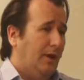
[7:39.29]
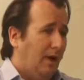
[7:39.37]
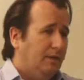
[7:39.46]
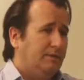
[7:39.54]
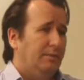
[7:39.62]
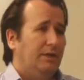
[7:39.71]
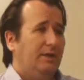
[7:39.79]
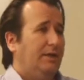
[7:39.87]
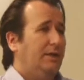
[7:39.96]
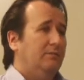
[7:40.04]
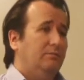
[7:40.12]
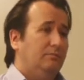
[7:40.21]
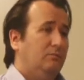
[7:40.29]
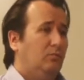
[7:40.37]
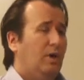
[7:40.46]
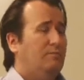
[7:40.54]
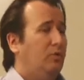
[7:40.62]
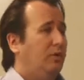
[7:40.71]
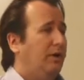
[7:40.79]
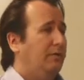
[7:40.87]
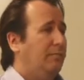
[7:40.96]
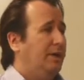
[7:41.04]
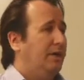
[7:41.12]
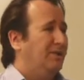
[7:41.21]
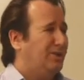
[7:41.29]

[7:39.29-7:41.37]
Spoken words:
Ultimately, one born every minute.